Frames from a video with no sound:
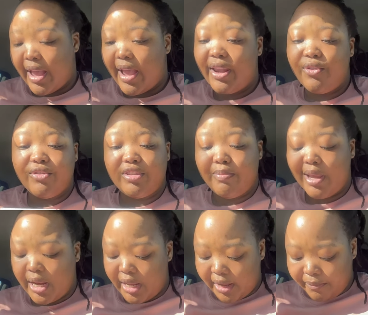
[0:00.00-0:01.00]
I know it's
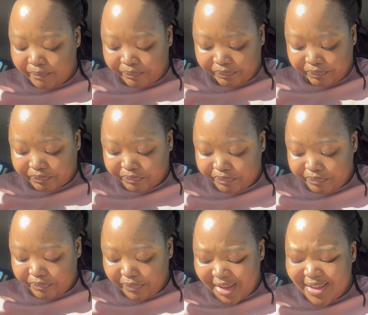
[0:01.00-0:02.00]
petty,
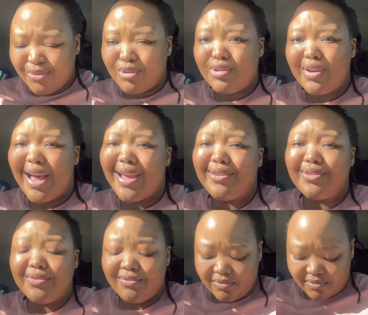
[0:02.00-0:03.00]
and also I
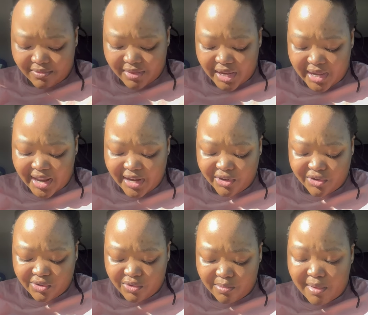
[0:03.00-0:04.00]
don't think I need
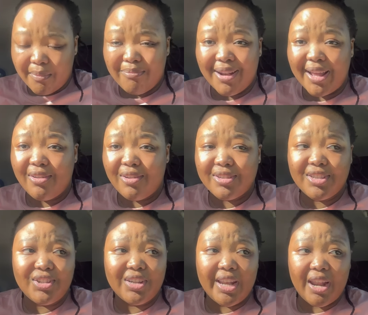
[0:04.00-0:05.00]
to know my blood
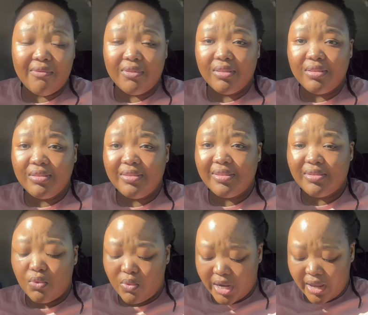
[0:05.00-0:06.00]
oxygen levels
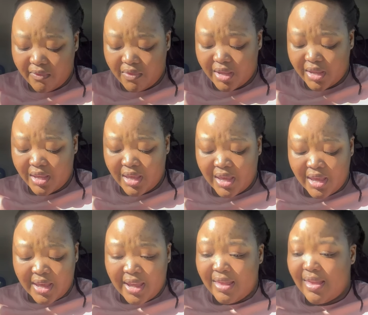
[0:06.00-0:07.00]
or whatever
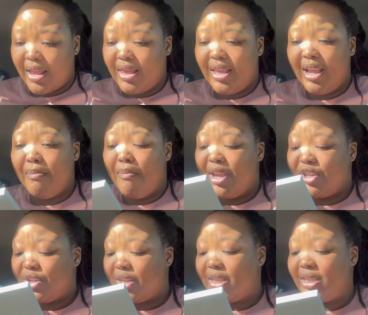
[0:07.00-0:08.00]
that thing
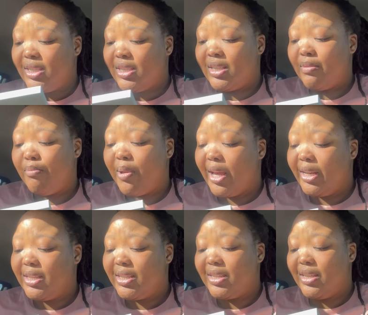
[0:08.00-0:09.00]
measures,
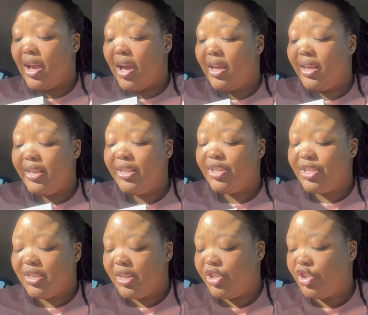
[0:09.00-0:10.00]
but yeah,
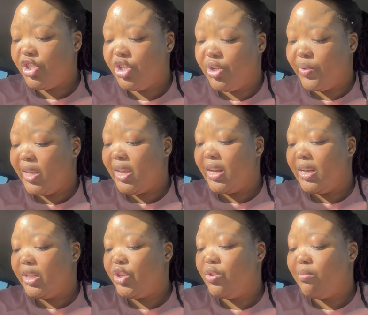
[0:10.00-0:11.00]
it's just doing a
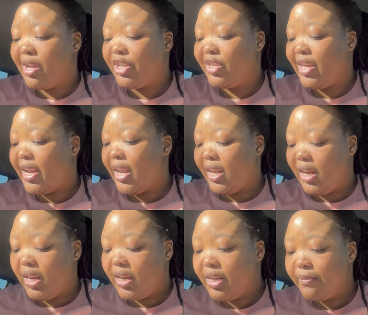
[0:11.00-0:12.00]
little too much than I
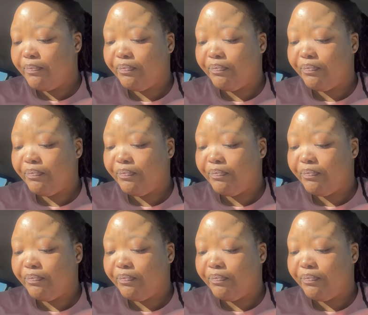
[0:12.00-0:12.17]
need,